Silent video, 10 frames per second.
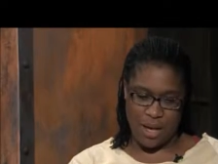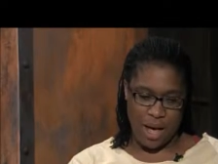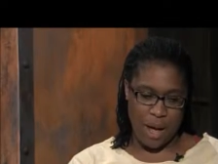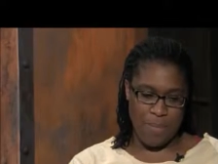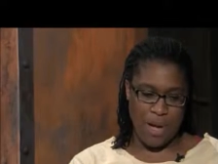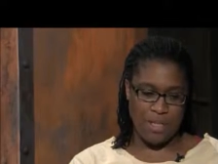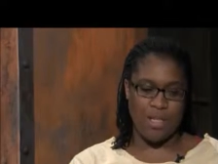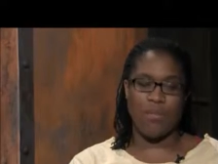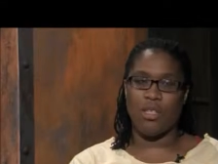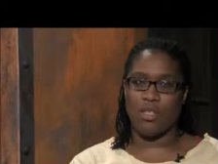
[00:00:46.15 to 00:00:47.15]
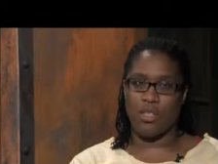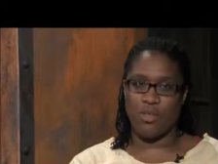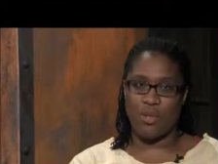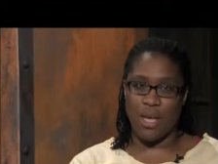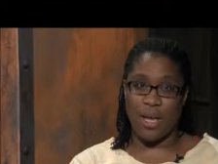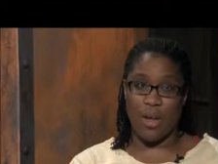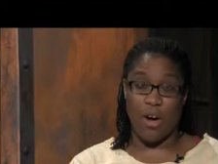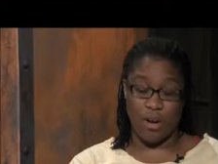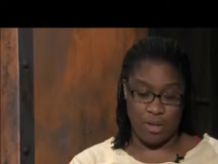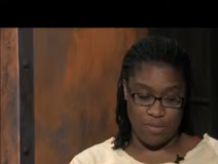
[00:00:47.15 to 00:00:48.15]
about substance use in
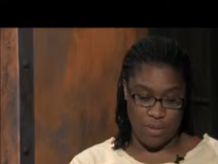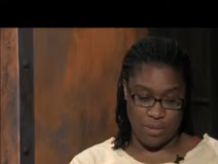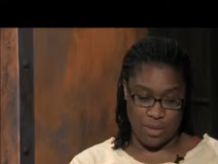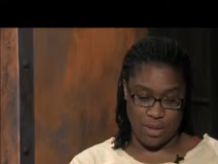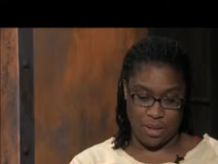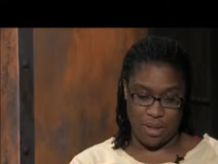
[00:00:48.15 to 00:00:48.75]
our community.